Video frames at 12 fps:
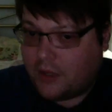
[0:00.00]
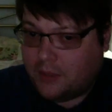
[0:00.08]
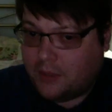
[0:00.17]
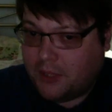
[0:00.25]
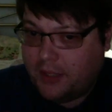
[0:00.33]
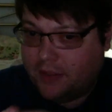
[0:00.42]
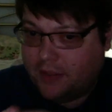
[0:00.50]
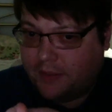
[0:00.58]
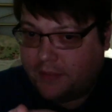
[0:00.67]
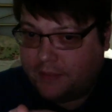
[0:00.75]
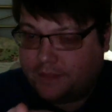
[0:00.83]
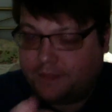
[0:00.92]
a plate,
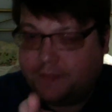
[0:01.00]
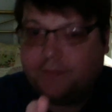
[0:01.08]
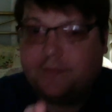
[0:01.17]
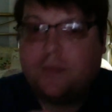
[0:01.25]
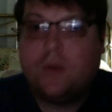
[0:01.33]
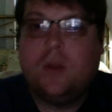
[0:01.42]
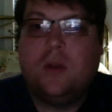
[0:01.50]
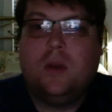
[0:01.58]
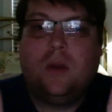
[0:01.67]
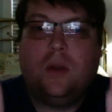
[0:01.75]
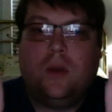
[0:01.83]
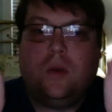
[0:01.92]

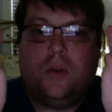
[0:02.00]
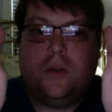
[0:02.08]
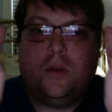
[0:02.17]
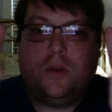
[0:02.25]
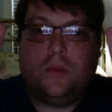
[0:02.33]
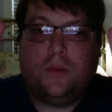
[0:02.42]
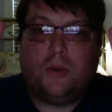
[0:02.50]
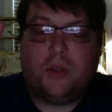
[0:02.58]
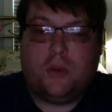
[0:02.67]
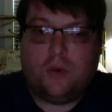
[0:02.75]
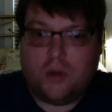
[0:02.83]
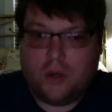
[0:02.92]
or you can put
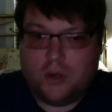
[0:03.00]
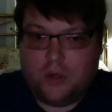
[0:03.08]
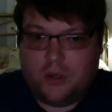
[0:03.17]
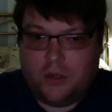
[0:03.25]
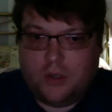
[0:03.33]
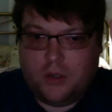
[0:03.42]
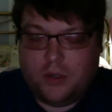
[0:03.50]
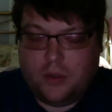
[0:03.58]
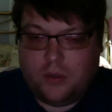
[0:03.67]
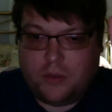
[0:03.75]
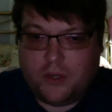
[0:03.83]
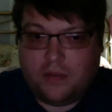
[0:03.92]
your
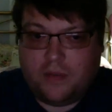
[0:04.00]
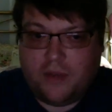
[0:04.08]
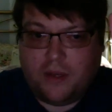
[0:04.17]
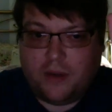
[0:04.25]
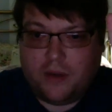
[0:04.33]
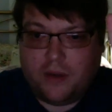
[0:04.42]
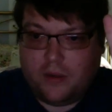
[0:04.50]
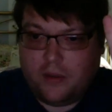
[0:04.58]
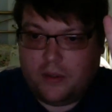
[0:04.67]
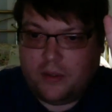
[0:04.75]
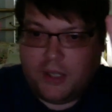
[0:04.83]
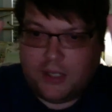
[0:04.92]
ring finger
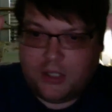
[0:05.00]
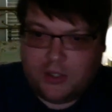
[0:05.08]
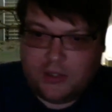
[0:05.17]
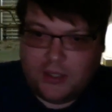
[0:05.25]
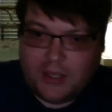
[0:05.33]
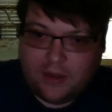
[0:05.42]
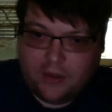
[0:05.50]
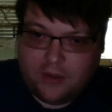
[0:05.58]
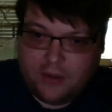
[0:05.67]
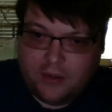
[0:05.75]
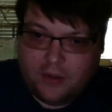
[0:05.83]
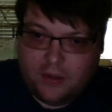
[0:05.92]
touching together,
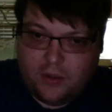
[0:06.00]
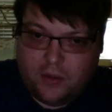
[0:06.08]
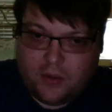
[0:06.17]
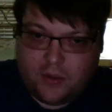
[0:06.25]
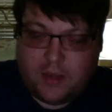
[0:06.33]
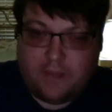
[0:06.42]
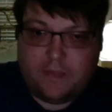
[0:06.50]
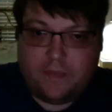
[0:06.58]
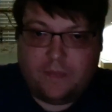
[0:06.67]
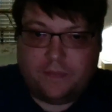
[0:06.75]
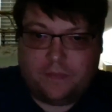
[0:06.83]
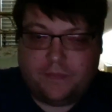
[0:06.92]
your thumb,
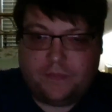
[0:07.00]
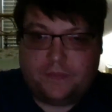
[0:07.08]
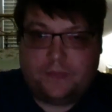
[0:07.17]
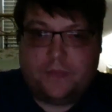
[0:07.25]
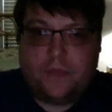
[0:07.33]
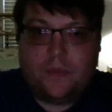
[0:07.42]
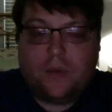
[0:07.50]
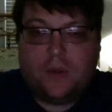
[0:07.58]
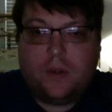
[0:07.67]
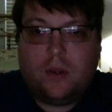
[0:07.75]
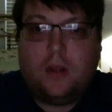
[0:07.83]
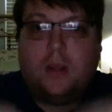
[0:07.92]

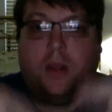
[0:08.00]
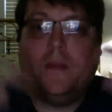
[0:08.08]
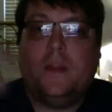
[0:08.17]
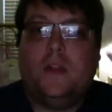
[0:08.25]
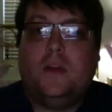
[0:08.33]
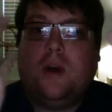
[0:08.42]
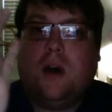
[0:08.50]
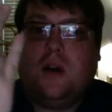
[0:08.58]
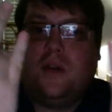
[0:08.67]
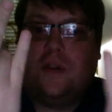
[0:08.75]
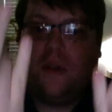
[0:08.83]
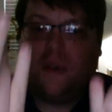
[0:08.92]
and then you
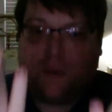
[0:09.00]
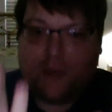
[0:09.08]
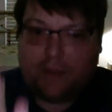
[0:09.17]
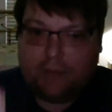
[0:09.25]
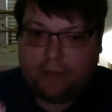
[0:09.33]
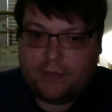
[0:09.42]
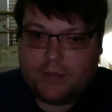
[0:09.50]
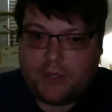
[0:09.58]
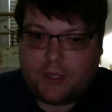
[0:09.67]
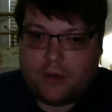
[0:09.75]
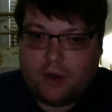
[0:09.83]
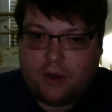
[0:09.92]
offer this way,
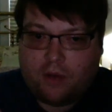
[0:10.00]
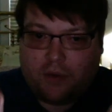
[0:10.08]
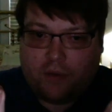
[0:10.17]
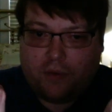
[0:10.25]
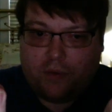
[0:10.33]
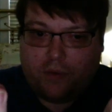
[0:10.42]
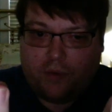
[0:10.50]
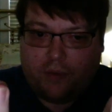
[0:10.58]
like you're offering food.